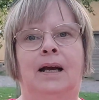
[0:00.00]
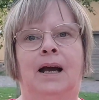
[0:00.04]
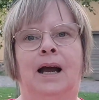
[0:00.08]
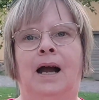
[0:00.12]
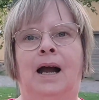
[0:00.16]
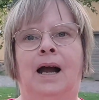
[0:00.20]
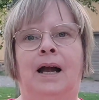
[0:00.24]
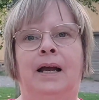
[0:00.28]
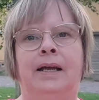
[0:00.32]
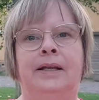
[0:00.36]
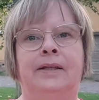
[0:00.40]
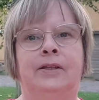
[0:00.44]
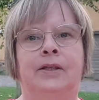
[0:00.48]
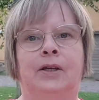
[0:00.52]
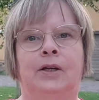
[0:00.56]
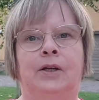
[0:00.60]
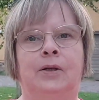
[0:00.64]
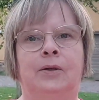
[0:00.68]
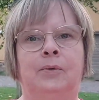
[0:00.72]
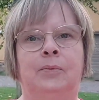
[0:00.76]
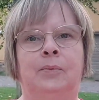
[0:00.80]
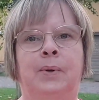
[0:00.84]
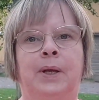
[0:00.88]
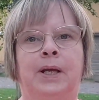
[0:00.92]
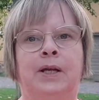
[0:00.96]
either,
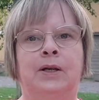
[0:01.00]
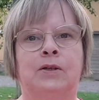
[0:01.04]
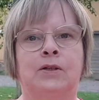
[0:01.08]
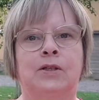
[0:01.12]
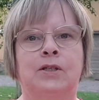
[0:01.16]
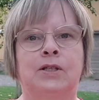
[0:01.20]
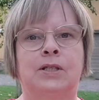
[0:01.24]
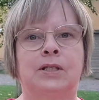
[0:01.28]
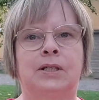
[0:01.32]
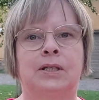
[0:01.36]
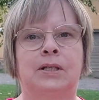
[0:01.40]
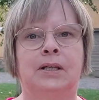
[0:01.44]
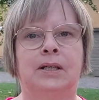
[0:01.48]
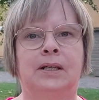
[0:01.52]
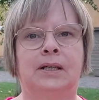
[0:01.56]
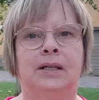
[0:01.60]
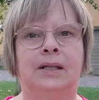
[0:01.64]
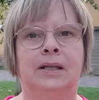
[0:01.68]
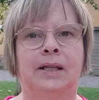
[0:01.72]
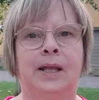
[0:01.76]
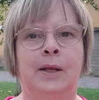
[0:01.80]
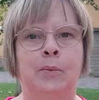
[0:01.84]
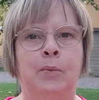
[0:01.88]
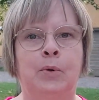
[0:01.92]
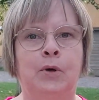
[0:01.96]
because
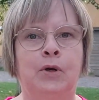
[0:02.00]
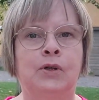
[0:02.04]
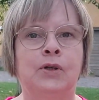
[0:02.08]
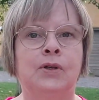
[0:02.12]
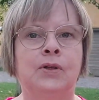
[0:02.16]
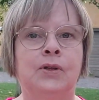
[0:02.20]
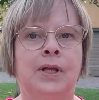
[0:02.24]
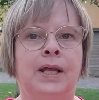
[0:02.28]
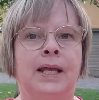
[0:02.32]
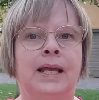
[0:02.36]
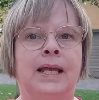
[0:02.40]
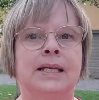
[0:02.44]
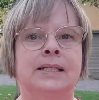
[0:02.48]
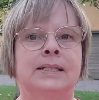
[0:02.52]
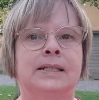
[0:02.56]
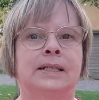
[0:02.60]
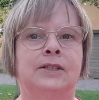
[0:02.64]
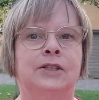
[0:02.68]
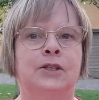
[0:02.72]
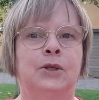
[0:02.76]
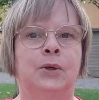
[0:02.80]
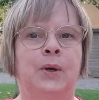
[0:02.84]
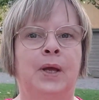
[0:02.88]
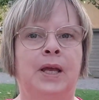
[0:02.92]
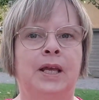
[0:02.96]
the important thing is
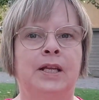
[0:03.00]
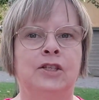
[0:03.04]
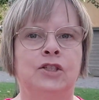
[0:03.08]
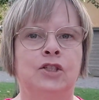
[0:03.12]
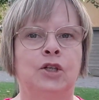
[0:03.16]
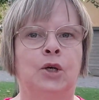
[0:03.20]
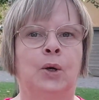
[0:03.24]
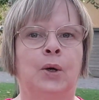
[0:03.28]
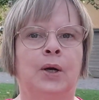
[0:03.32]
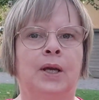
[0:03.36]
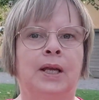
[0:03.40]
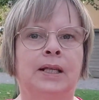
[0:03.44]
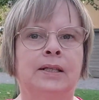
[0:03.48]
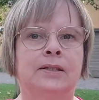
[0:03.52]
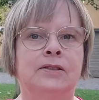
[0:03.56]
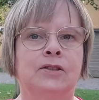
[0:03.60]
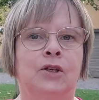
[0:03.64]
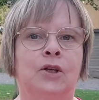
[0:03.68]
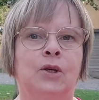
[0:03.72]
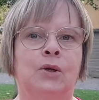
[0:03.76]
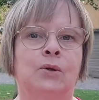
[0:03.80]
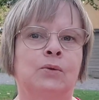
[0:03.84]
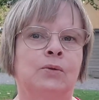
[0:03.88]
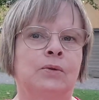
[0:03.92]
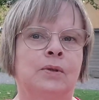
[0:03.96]
that you enjoy it,
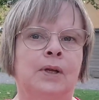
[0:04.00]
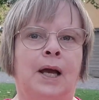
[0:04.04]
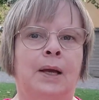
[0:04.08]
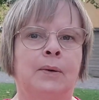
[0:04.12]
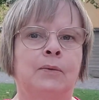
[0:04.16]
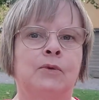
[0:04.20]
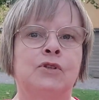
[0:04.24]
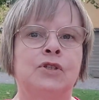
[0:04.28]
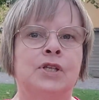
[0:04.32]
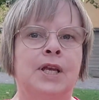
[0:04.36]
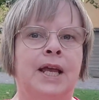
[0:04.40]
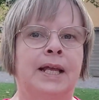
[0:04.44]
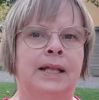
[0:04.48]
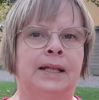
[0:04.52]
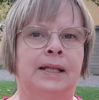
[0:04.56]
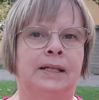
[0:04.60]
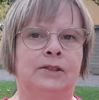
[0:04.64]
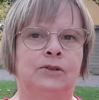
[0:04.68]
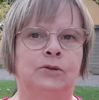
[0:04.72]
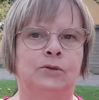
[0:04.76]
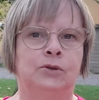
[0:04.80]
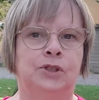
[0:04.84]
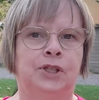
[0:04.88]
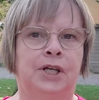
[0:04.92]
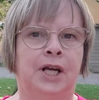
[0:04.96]
so I would say that
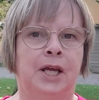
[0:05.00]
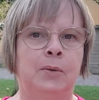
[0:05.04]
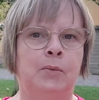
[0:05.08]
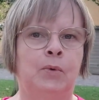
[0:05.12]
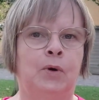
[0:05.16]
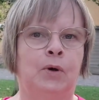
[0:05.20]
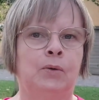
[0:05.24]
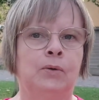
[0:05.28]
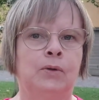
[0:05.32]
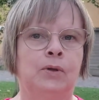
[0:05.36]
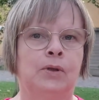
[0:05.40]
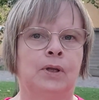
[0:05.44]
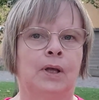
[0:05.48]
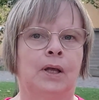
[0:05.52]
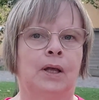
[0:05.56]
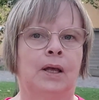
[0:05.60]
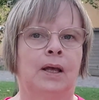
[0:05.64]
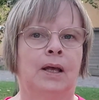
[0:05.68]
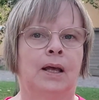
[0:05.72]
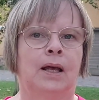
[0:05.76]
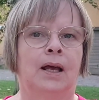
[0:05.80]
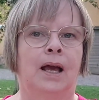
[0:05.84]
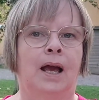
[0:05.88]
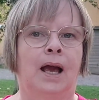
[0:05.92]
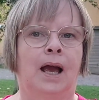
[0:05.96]
to try both
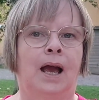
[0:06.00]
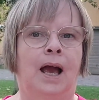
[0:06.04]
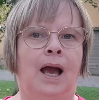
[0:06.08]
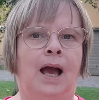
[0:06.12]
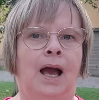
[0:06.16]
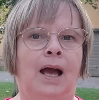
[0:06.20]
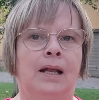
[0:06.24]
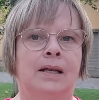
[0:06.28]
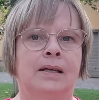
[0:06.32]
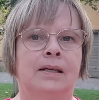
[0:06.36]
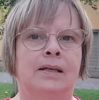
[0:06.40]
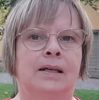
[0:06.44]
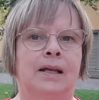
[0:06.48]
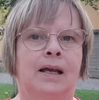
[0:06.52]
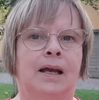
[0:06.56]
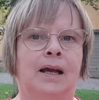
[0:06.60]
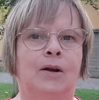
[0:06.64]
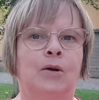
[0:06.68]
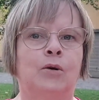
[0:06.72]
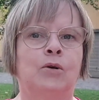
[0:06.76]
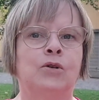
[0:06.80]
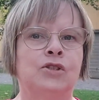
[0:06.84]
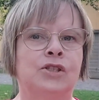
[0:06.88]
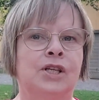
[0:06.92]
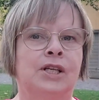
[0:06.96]
and
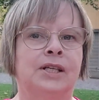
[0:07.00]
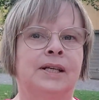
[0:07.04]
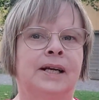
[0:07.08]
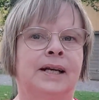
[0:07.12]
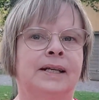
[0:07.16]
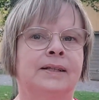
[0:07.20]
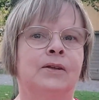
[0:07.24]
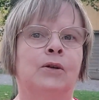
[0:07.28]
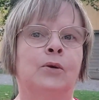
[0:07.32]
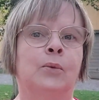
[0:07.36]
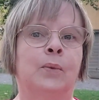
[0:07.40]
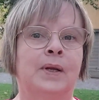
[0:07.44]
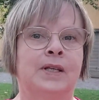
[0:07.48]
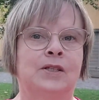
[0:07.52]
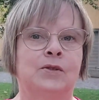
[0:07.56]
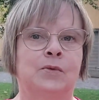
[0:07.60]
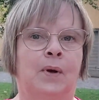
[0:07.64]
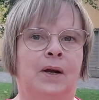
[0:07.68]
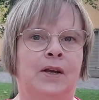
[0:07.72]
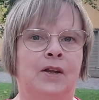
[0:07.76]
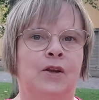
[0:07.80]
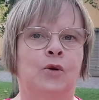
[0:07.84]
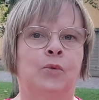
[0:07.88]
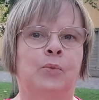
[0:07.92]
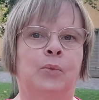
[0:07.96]
concentrate on which
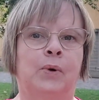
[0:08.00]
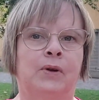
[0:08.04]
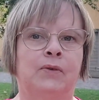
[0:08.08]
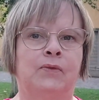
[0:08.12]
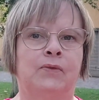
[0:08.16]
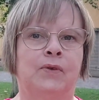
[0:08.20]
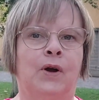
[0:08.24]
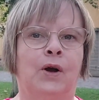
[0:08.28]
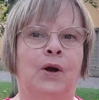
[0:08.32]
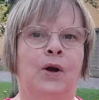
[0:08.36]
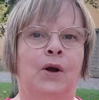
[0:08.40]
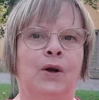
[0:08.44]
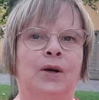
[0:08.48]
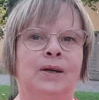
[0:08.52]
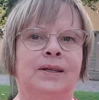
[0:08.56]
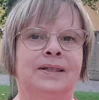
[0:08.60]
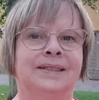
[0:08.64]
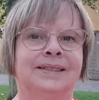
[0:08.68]
one you prefer.